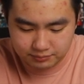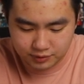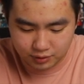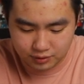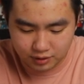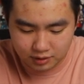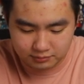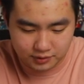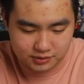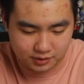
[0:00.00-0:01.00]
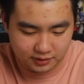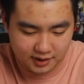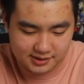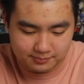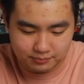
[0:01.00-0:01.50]
Turn on Bluetooth.
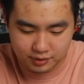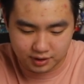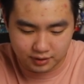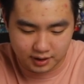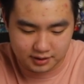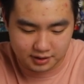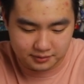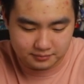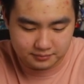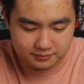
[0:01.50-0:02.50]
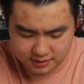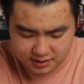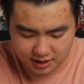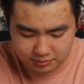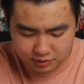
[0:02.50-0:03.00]
That's a pretty good idea.
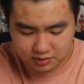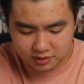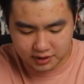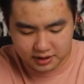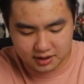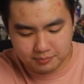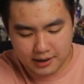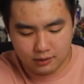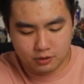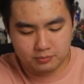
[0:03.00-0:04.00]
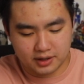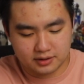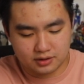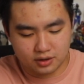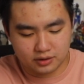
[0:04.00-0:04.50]
Double click the power
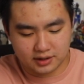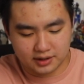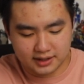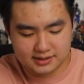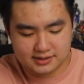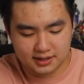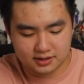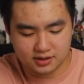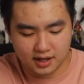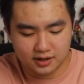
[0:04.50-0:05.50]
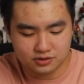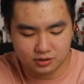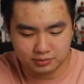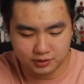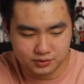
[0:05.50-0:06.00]
button on the light stick to enter
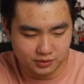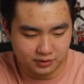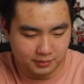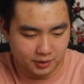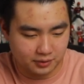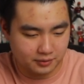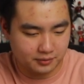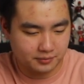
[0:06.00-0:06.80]
Bluetooth mode.